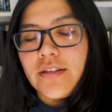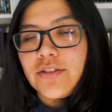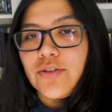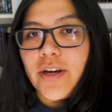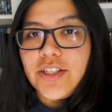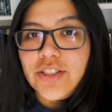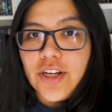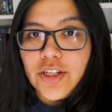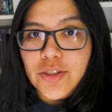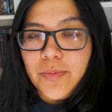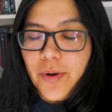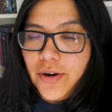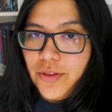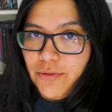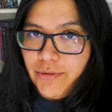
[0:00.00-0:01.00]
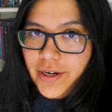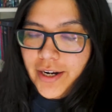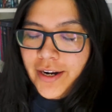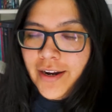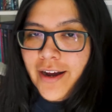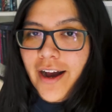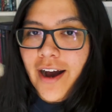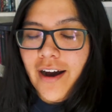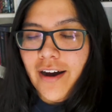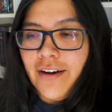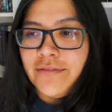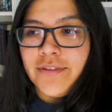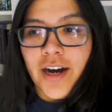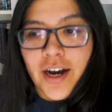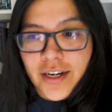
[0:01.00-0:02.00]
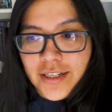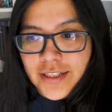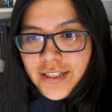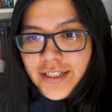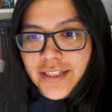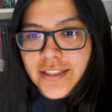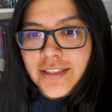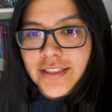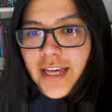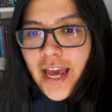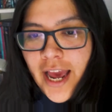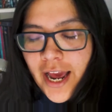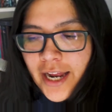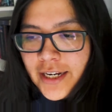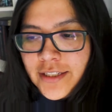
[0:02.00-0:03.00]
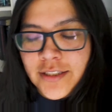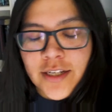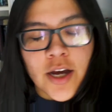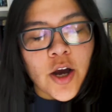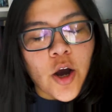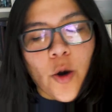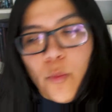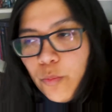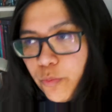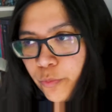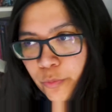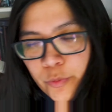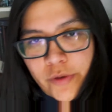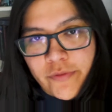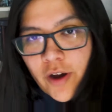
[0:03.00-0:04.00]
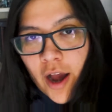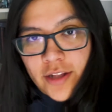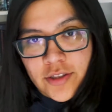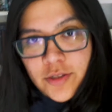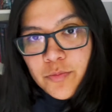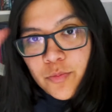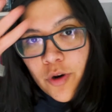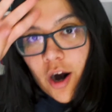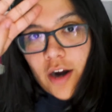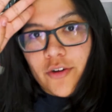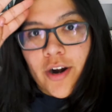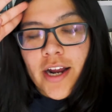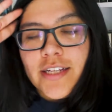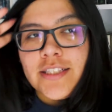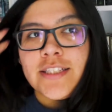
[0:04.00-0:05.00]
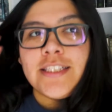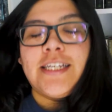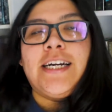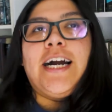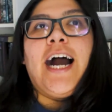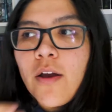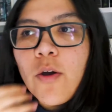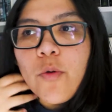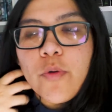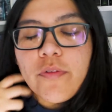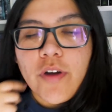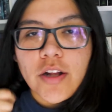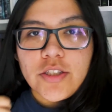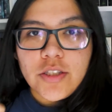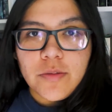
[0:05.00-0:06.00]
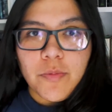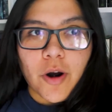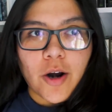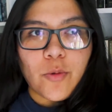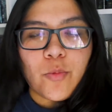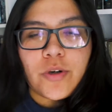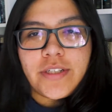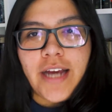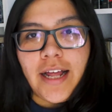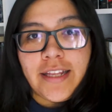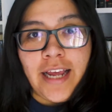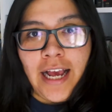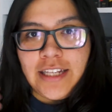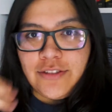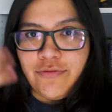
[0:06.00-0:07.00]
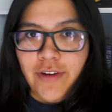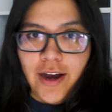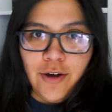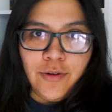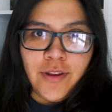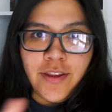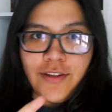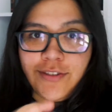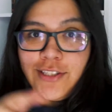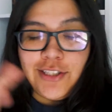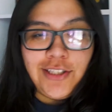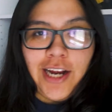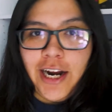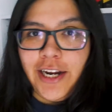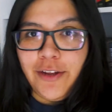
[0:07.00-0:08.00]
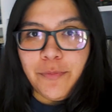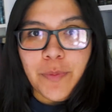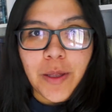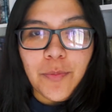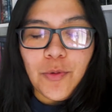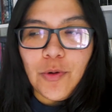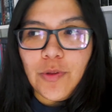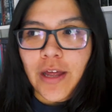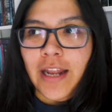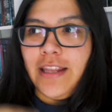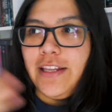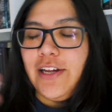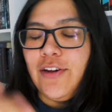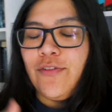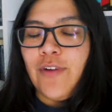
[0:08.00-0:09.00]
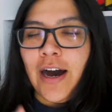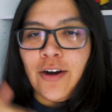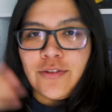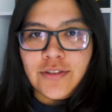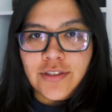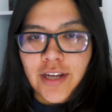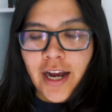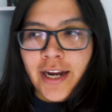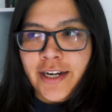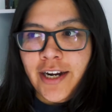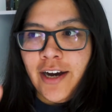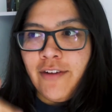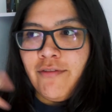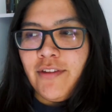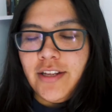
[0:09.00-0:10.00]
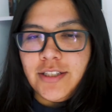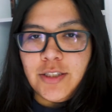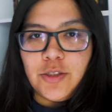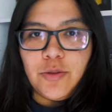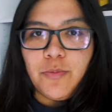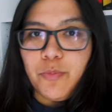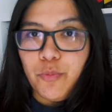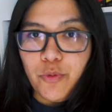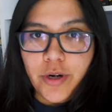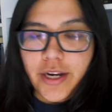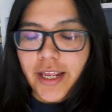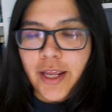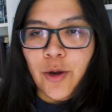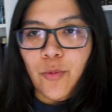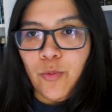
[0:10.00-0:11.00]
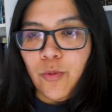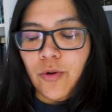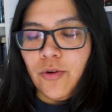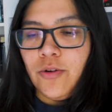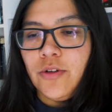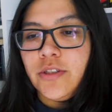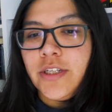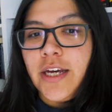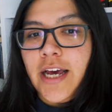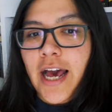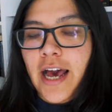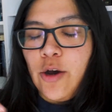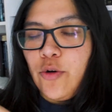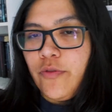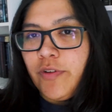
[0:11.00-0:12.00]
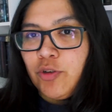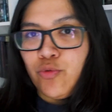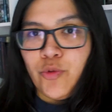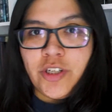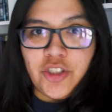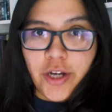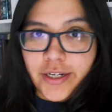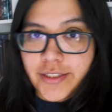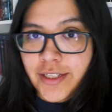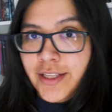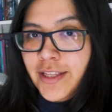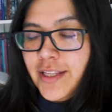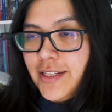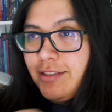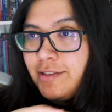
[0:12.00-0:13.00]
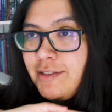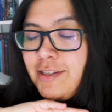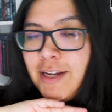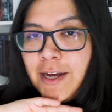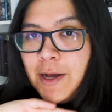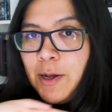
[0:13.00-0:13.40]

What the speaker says: So I just got to part 3 of Uglies and we've got some progress. We've gone to the part where Tally has found the society of people that live outside of this pretty world who've rejected this